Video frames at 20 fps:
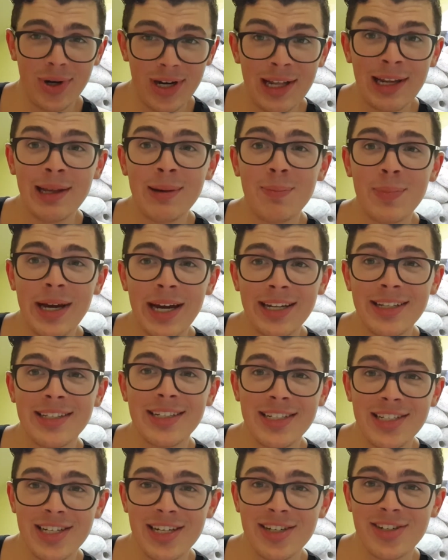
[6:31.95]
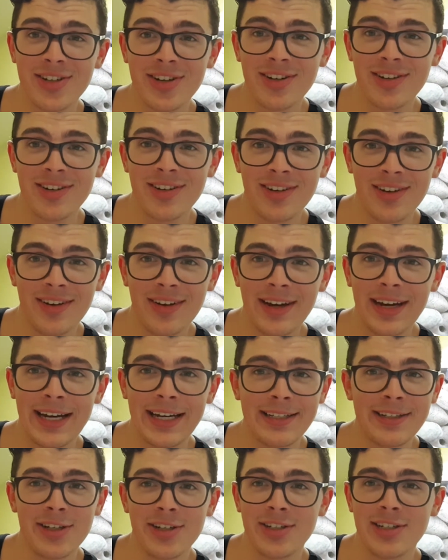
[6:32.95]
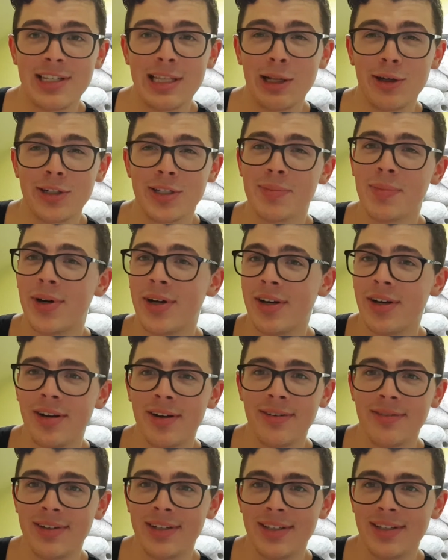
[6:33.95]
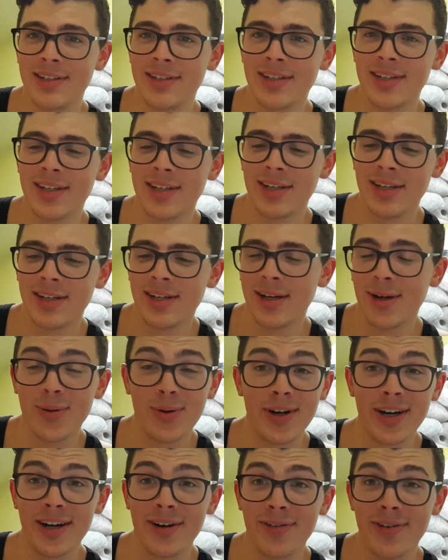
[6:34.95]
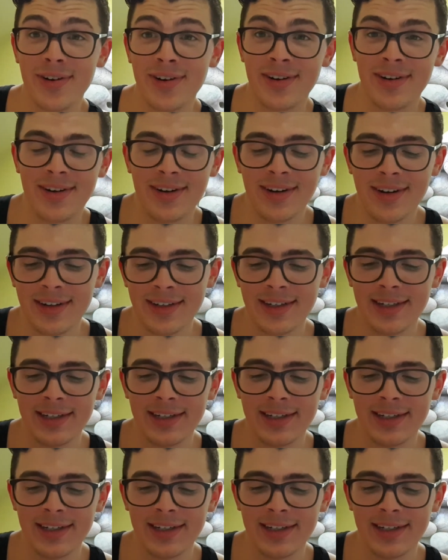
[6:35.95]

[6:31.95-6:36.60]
Really bad decision. I just lost money of it. Whatever.